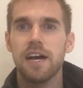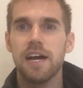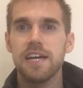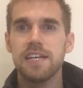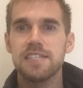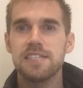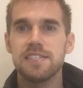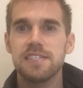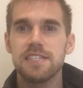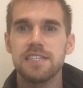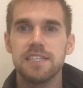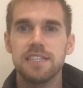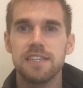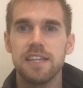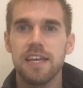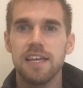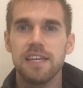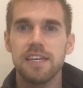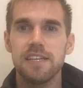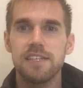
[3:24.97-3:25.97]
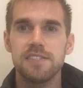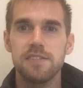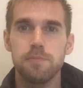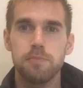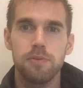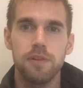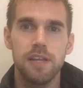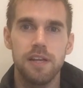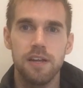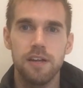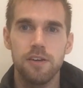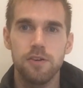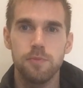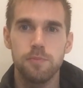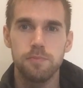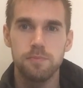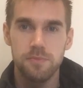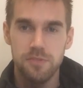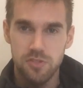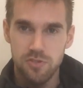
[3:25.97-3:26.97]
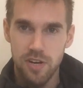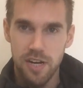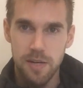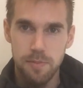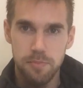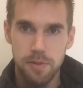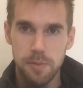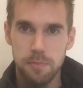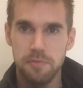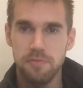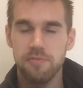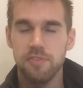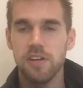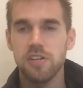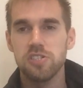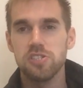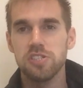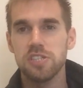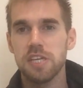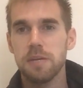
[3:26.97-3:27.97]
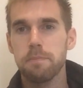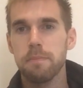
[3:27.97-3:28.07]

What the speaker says: I see that he is a player who's trying to play professionally.